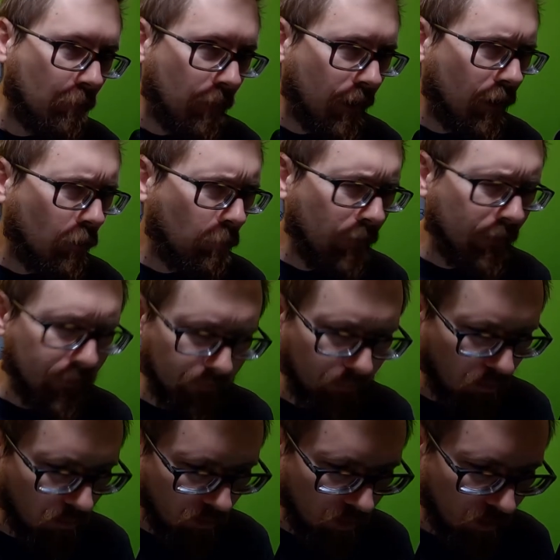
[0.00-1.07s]
I hope I said that
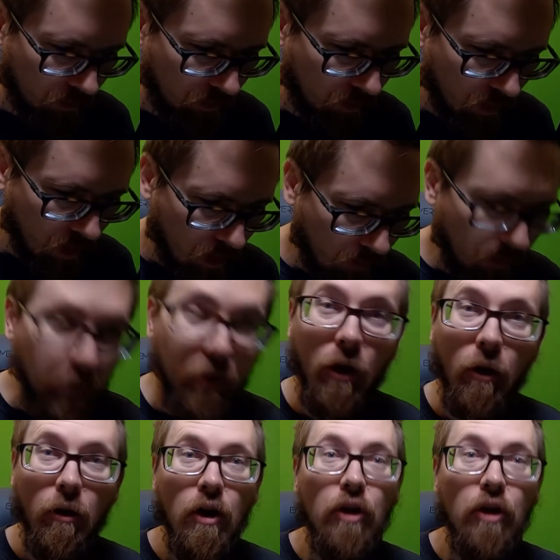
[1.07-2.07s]
correctly. All right, here we go.